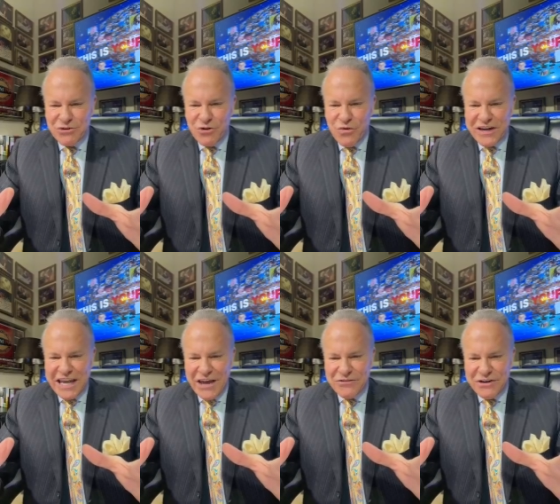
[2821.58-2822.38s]
Real quick,
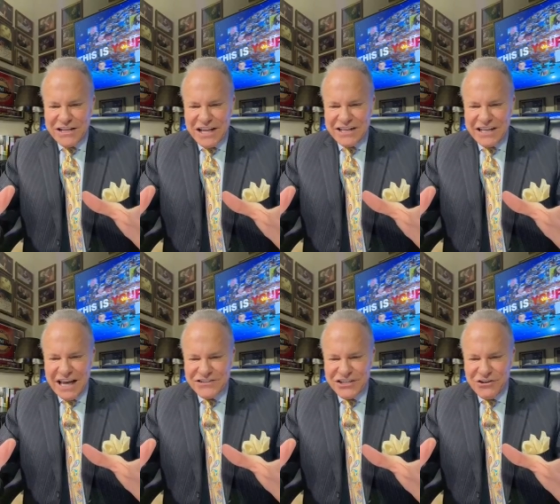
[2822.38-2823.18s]
Catherine, I, I, I
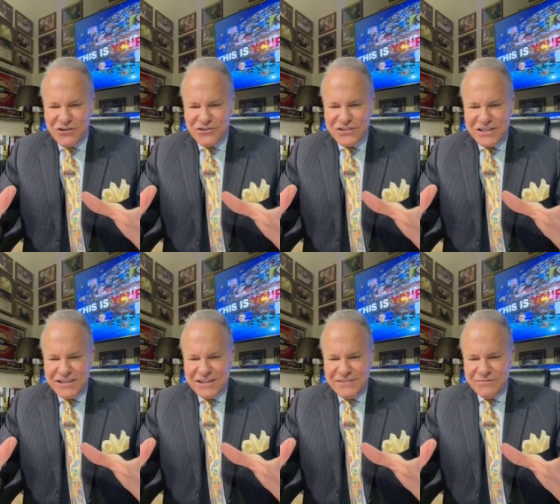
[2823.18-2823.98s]
see yours.
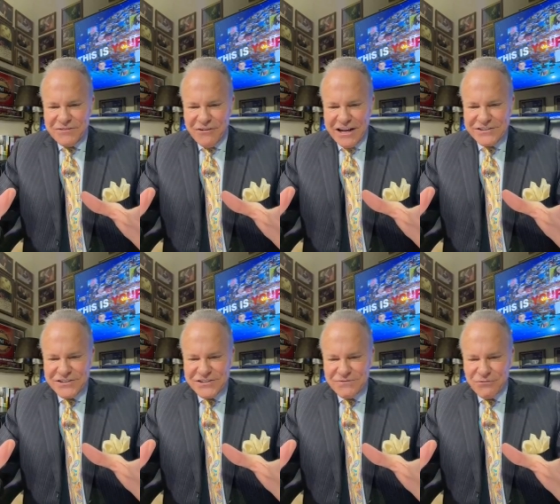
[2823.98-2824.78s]

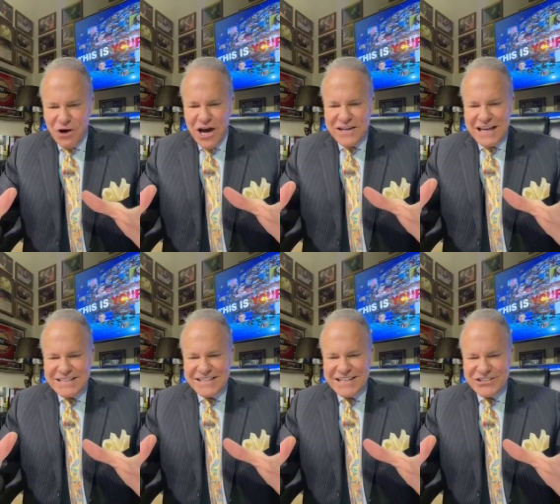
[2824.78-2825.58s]
Francis, Ron, I
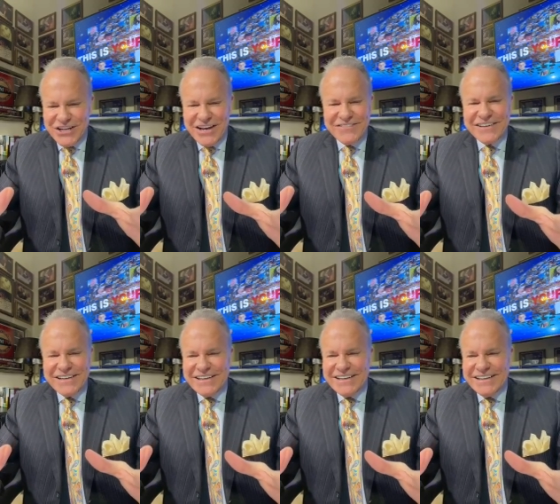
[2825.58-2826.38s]
see it. Jeff,
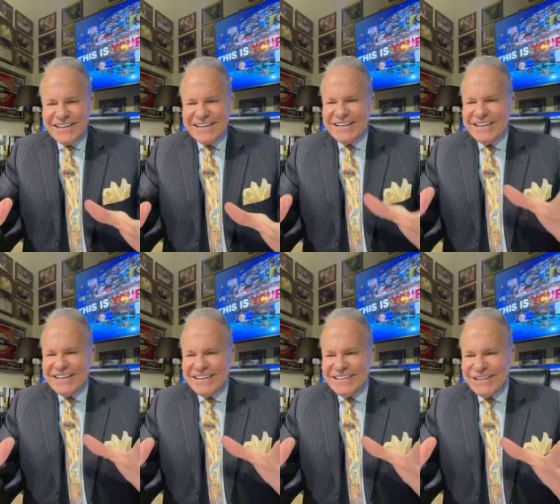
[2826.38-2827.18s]

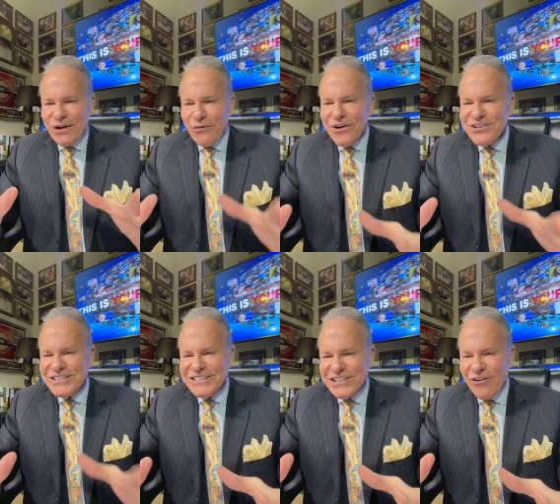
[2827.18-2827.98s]
the worst
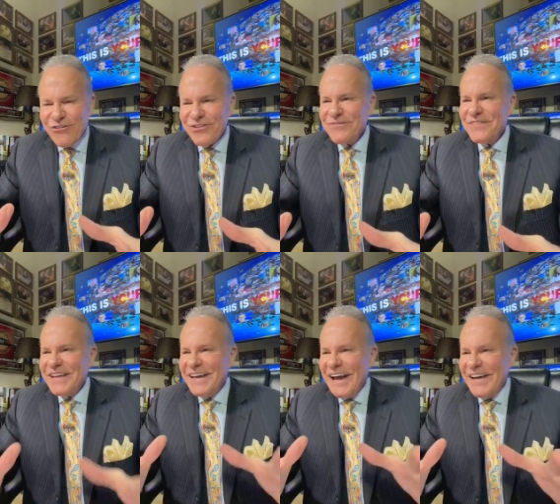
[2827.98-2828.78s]
is over
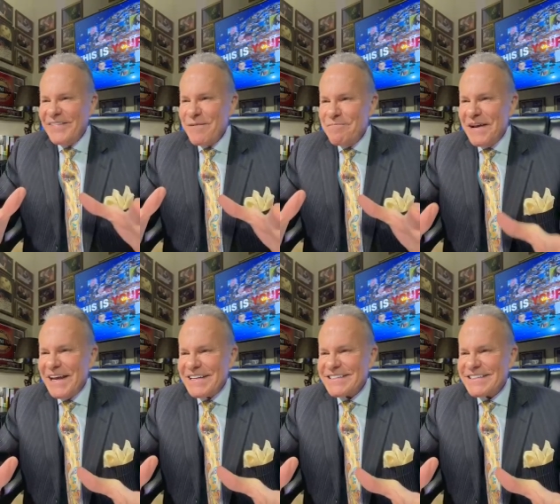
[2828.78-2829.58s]
and the
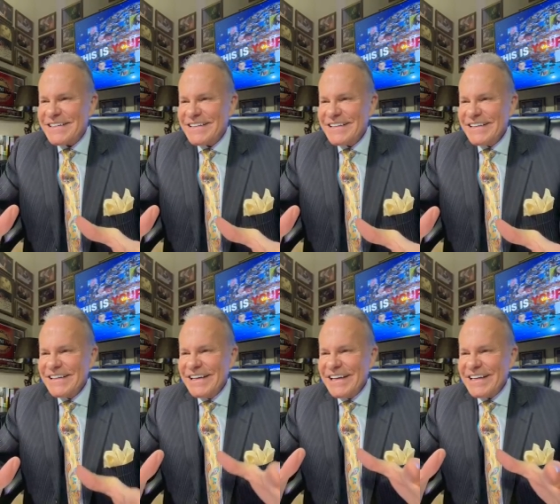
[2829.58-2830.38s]
best
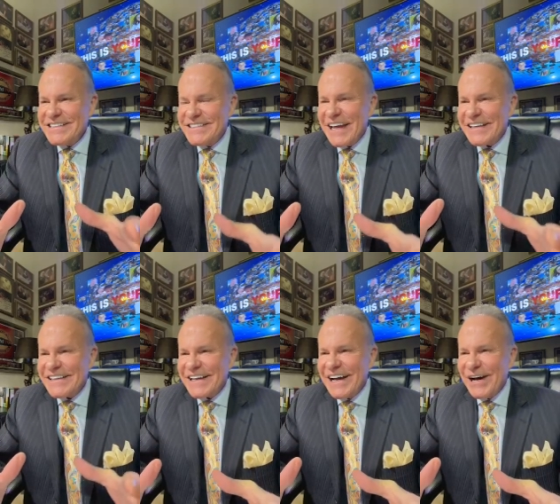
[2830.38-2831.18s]
is yet to
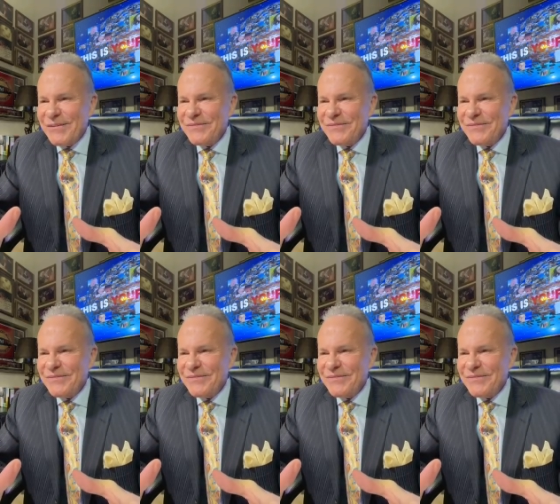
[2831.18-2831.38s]
come.